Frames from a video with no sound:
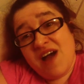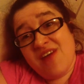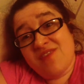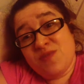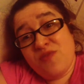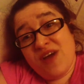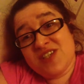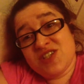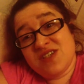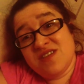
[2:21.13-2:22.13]
have
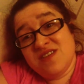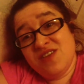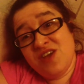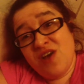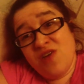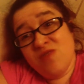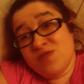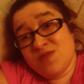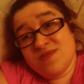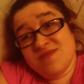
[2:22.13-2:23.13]
depression know,
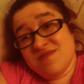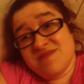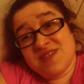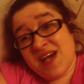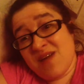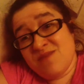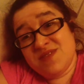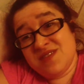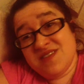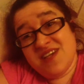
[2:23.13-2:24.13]

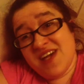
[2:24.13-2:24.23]
sometimes